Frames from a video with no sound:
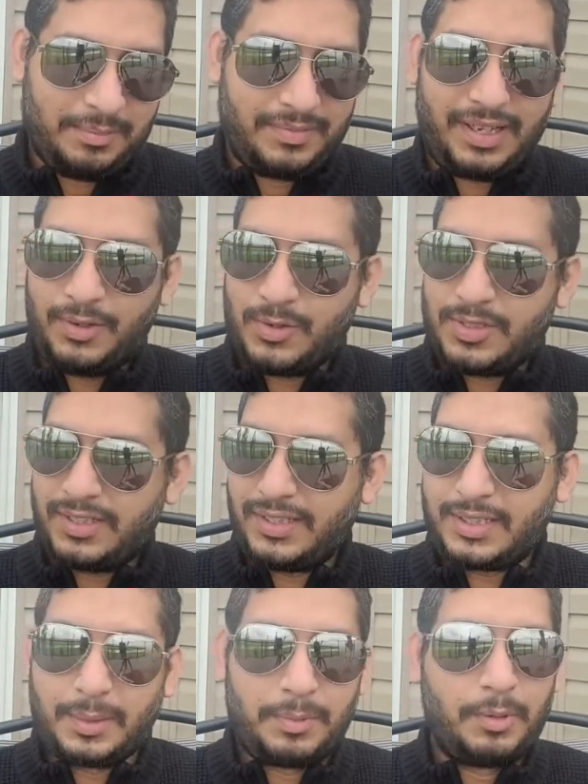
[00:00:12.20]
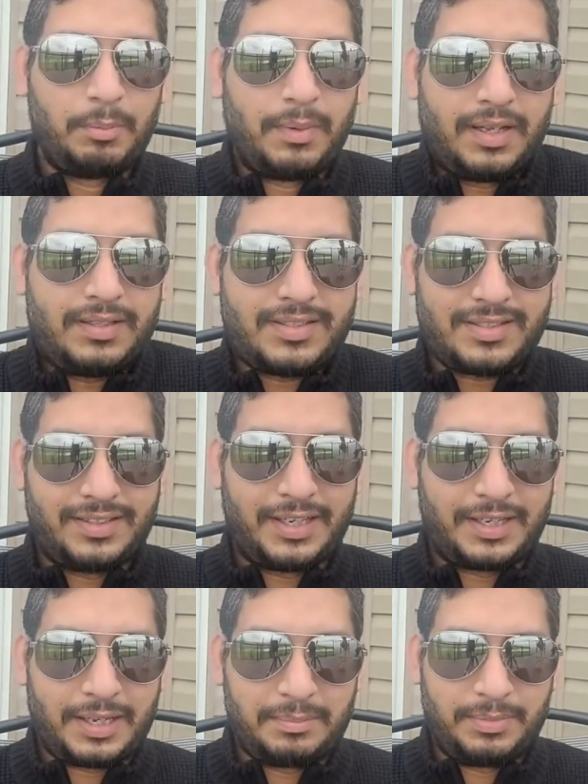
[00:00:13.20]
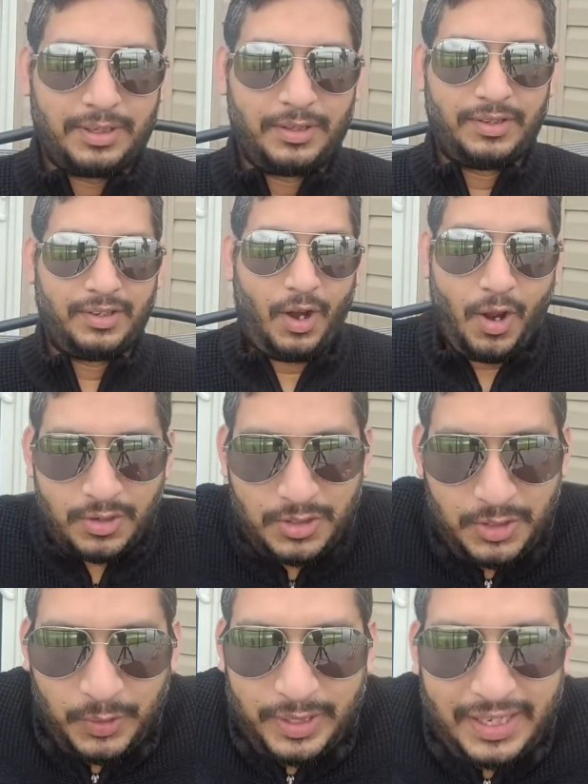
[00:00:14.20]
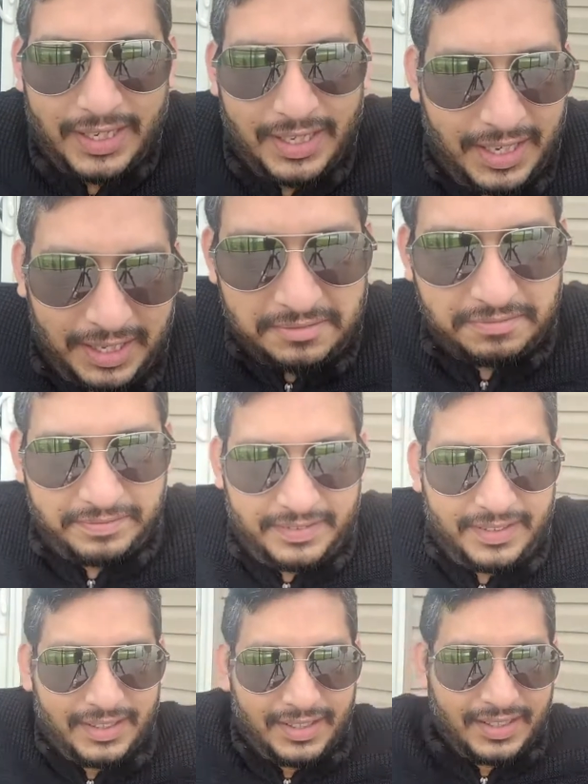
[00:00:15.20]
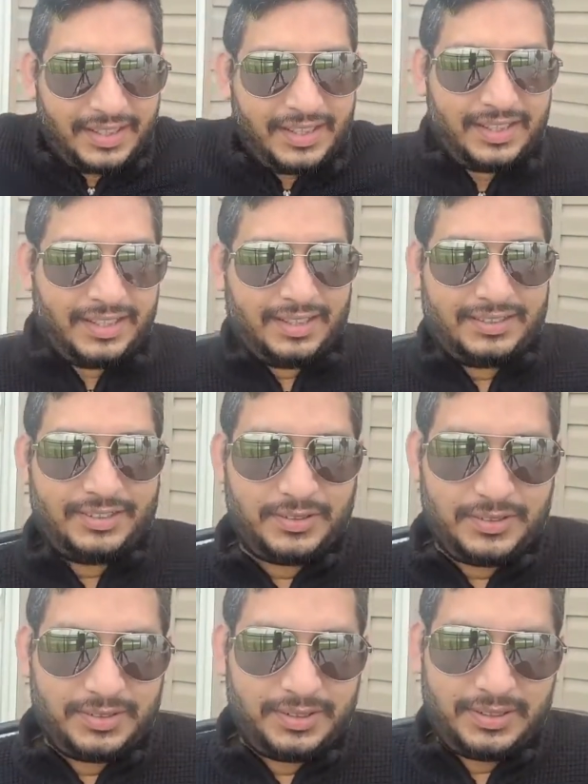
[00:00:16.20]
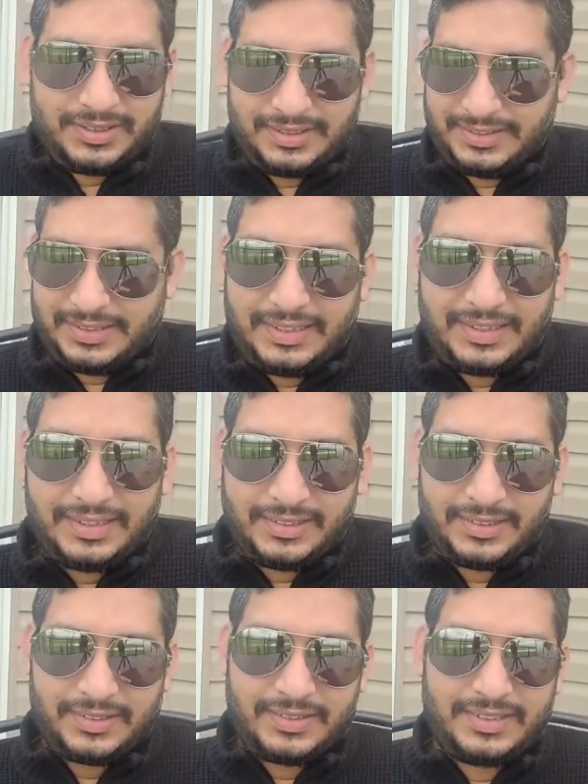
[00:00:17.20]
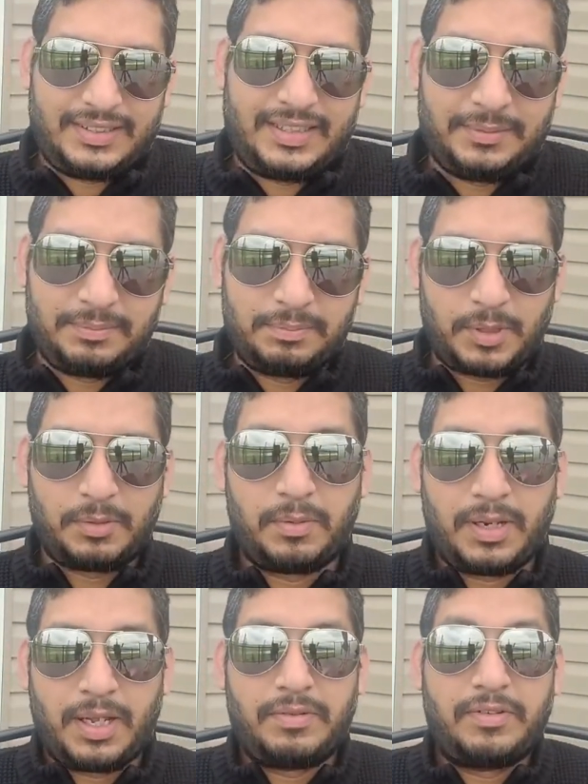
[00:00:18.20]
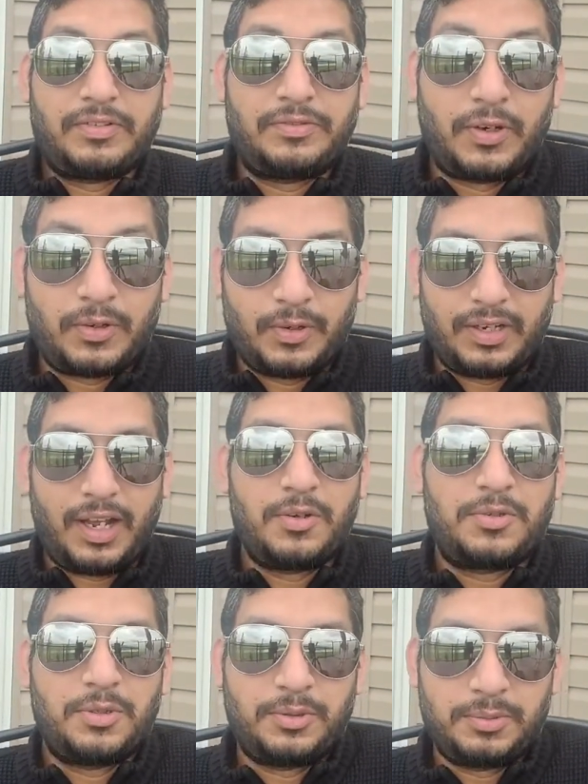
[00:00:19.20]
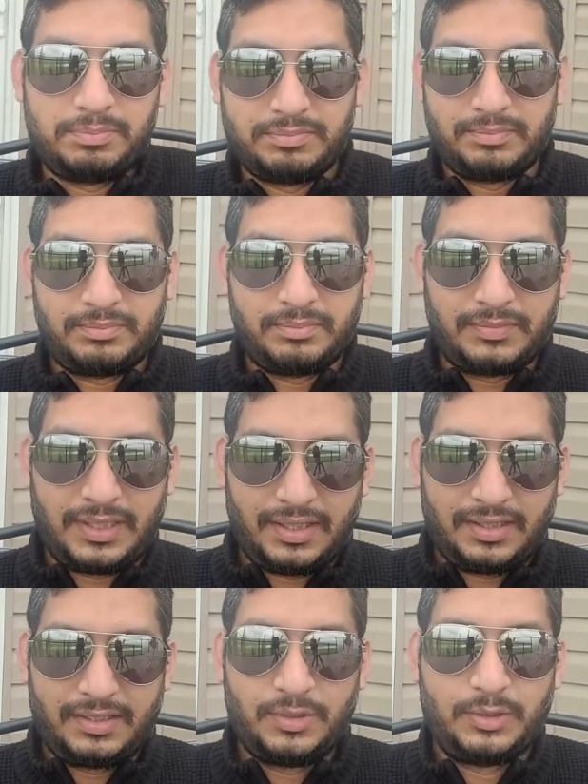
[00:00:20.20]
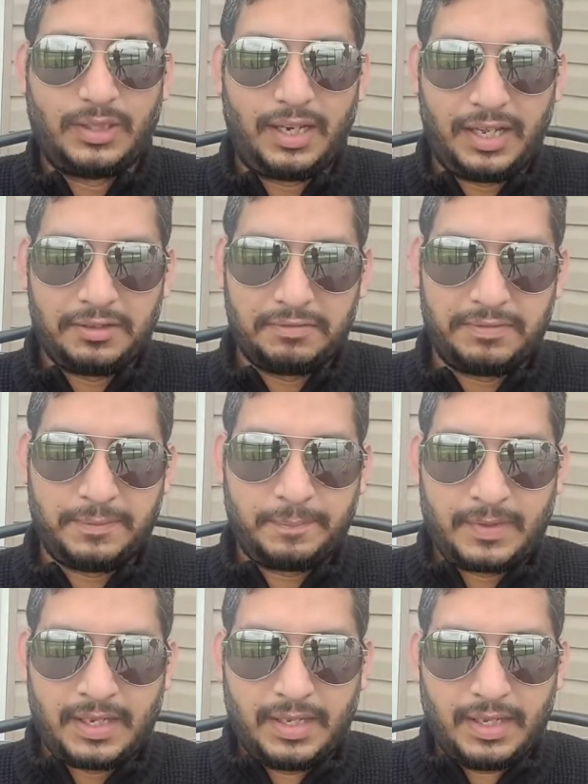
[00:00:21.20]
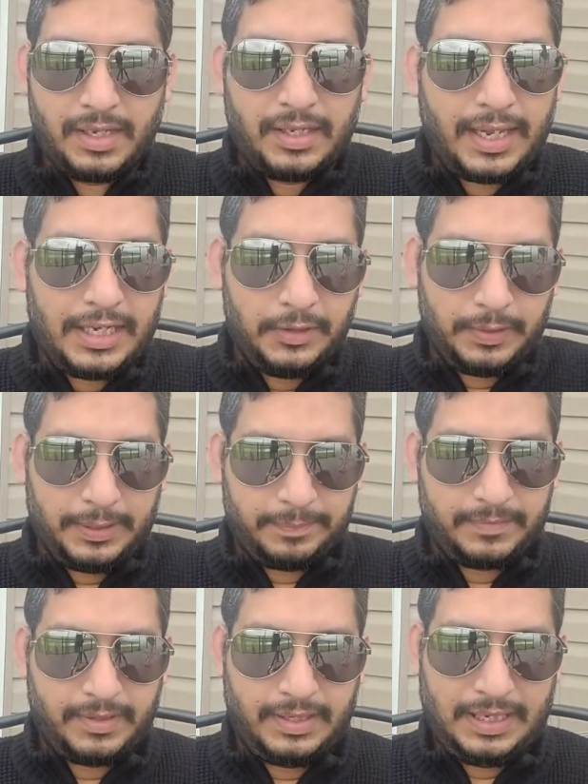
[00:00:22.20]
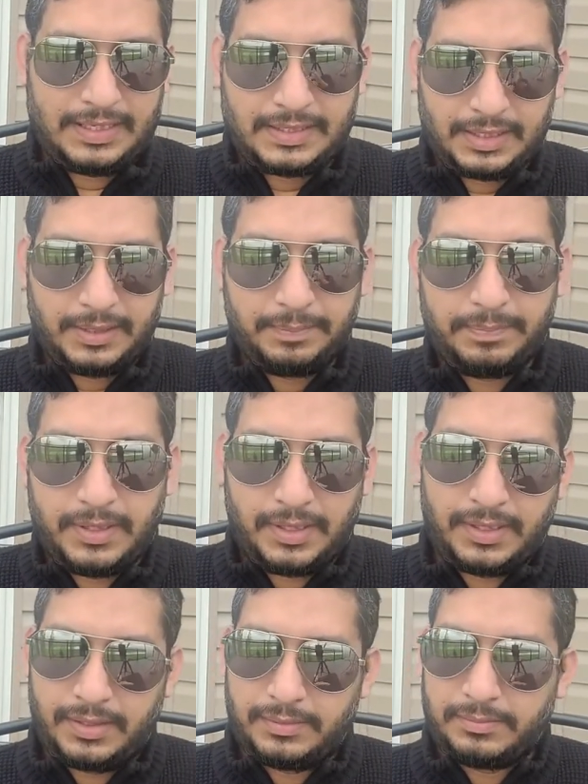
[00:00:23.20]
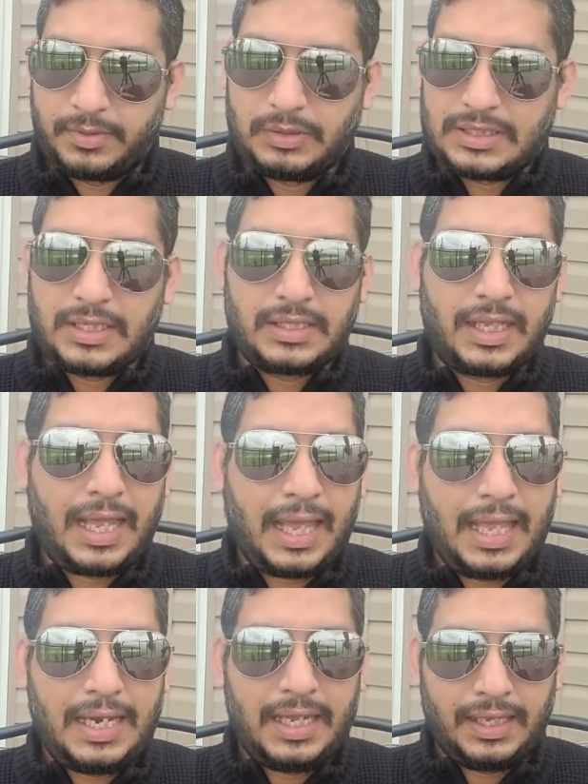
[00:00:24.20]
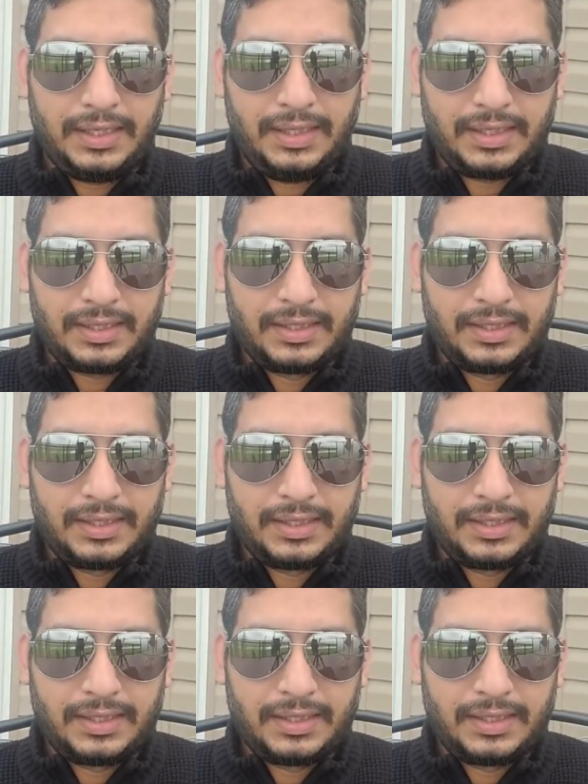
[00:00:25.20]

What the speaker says: I would say a couple of months that I've been not doing any live. So I thought probably I've even forgot how to do the live. Anyway, as I have written in the heading